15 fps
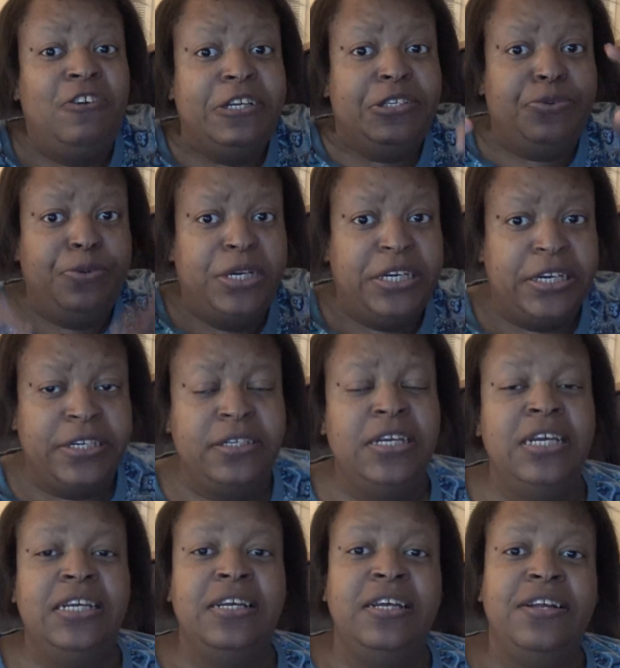on Twitter.
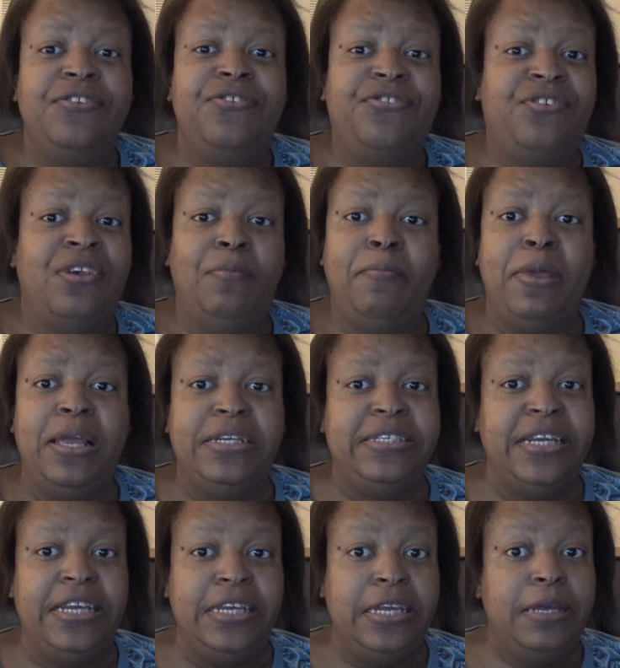Send me a
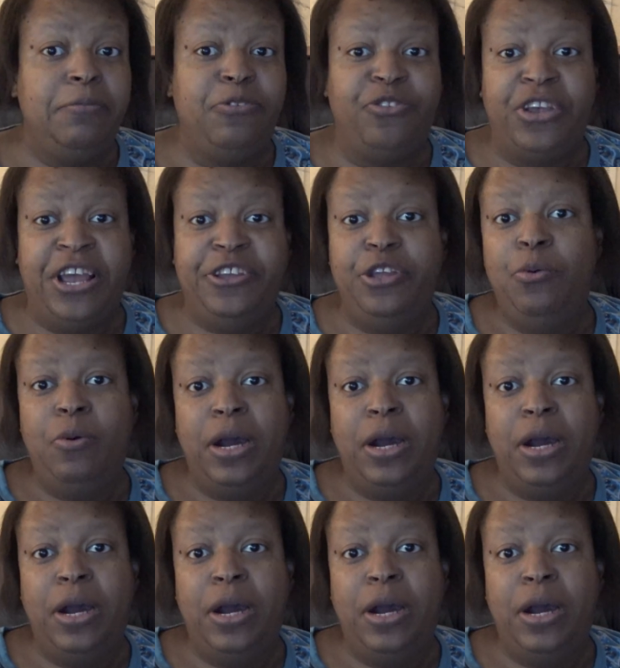DM saying you